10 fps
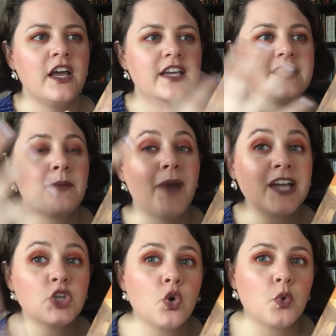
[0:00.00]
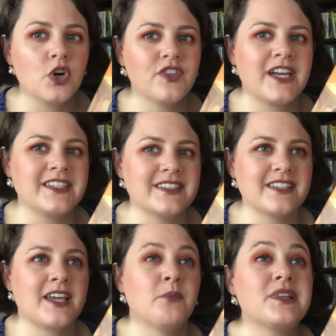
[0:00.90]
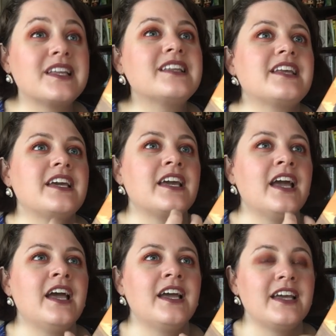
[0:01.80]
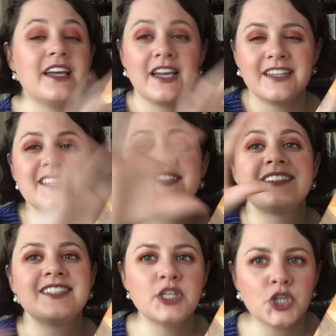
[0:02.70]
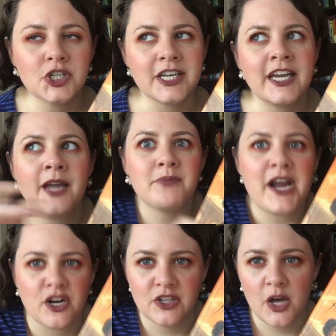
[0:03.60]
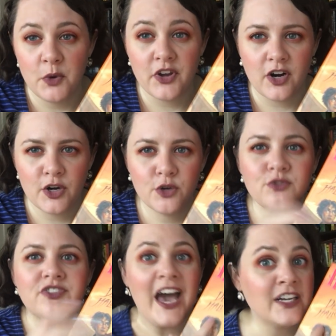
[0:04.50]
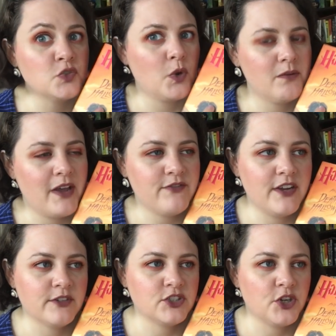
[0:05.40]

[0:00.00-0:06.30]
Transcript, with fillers: is a magical world that exists completely exists secretly in parallel with our own that is one of my favorite